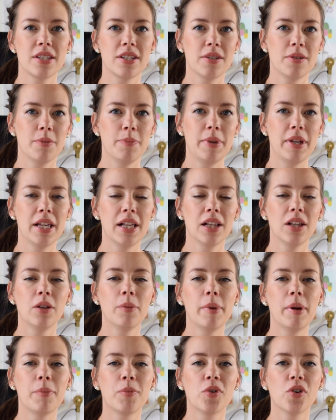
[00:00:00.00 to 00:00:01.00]
to be a little
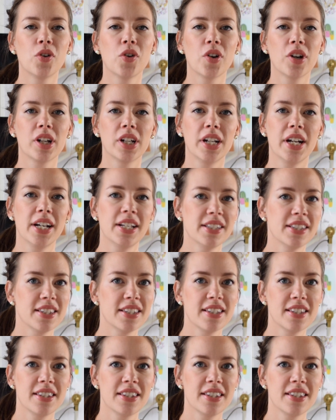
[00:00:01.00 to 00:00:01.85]
bit more organized.